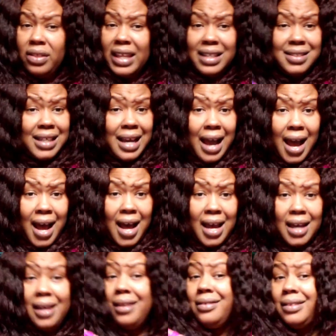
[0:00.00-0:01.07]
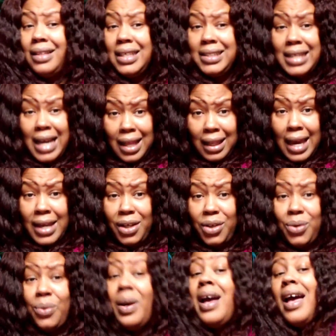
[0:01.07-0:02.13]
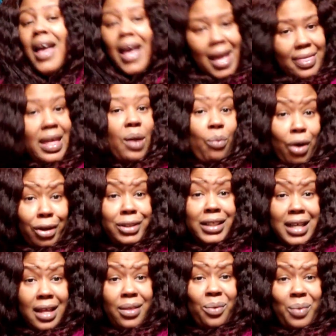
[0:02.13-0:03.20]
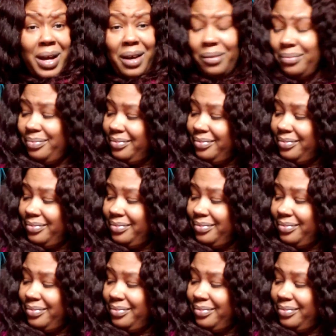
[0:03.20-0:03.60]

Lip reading: They say hi. They say I like you, and they work together well.